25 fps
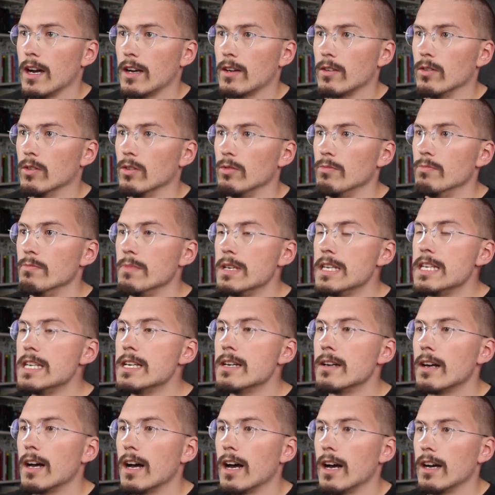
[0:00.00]
called me,
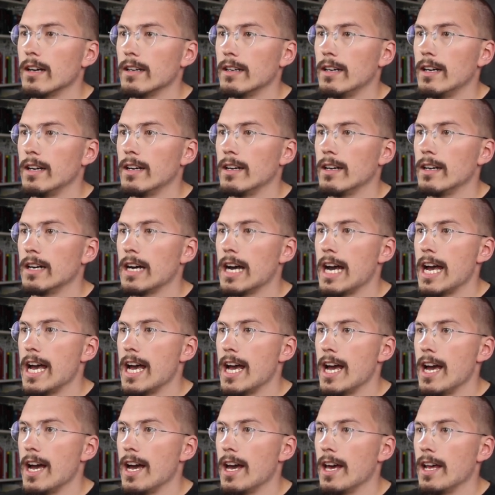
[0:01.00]

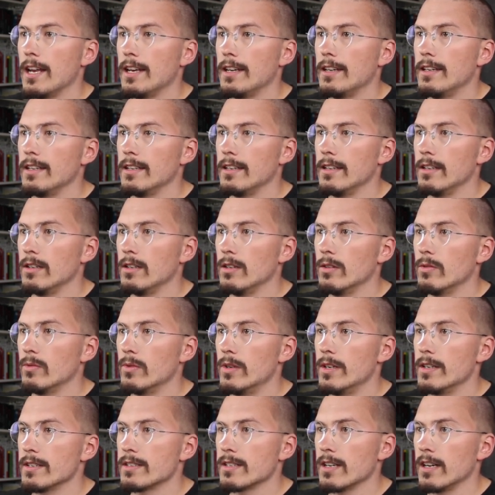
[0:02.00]
and
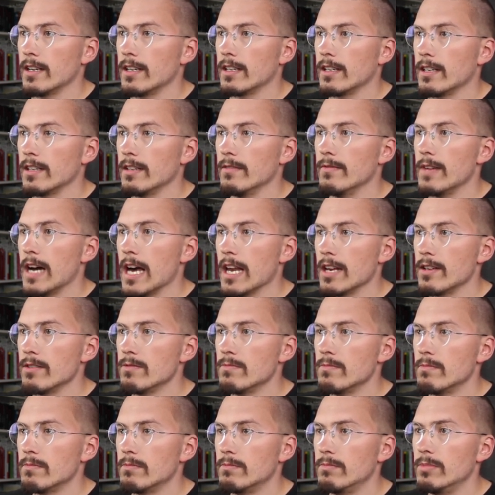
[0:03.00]
we're assigning it the value
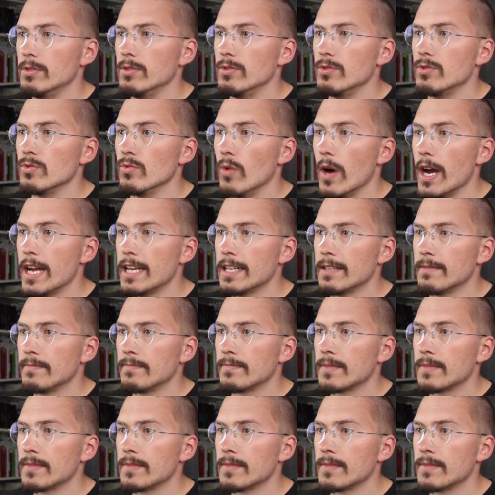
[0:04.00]
Bruce Wayne,